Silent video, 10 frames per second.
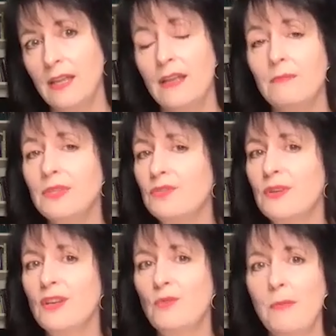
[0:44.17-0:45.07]

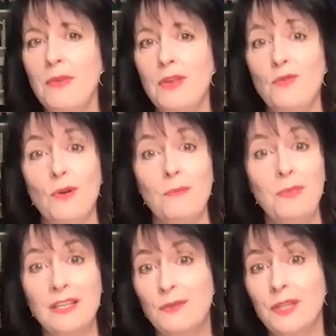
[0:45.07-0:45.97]
mistreated women who are
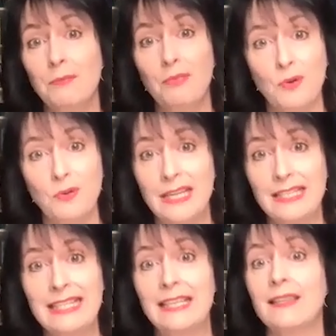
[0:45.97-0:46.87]
peacefully
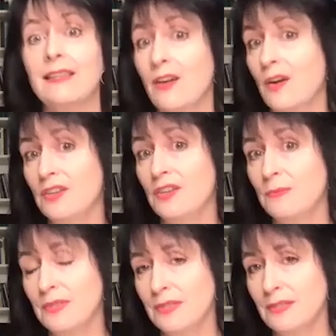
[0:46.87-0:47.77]
protesting the guardianship
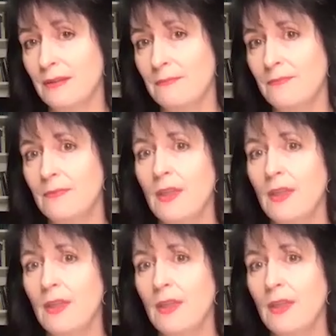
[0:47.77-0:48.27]
system,